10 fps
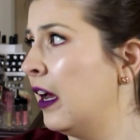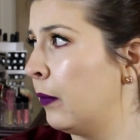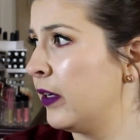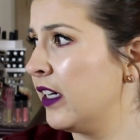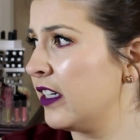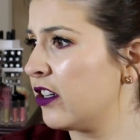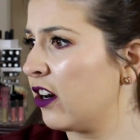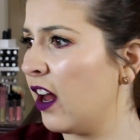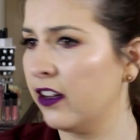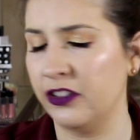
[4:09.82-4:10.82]
When did I start
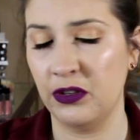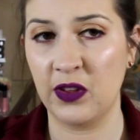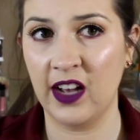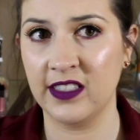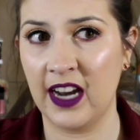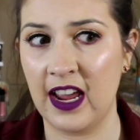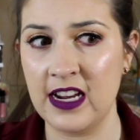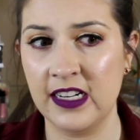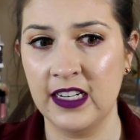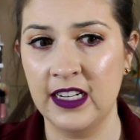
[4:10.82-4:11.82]
college?
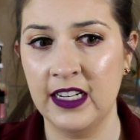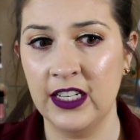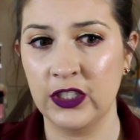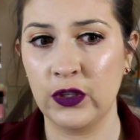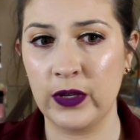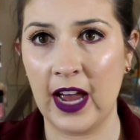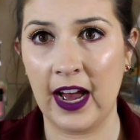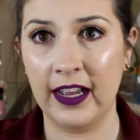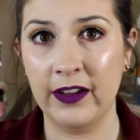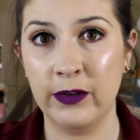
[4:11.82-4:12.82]
2008? So
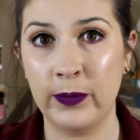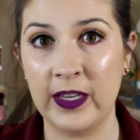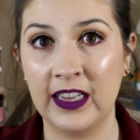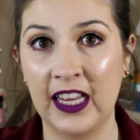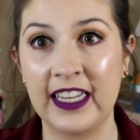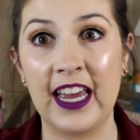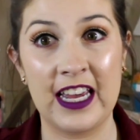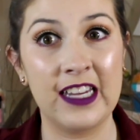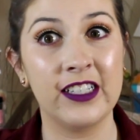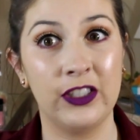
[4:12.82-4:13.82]
yeah, it would be like
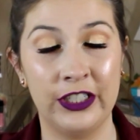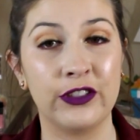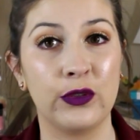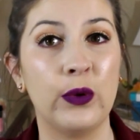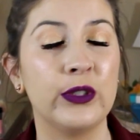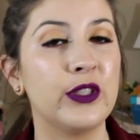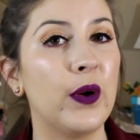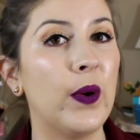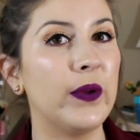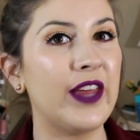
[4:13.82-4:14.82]
8 years old.
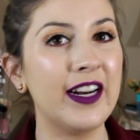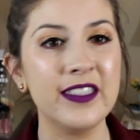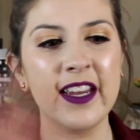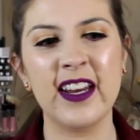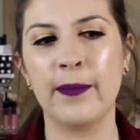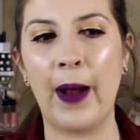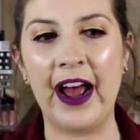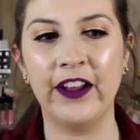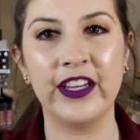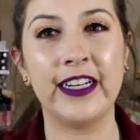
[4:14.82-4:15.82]
So that is like in a
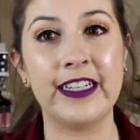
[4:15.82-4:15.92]
pile that I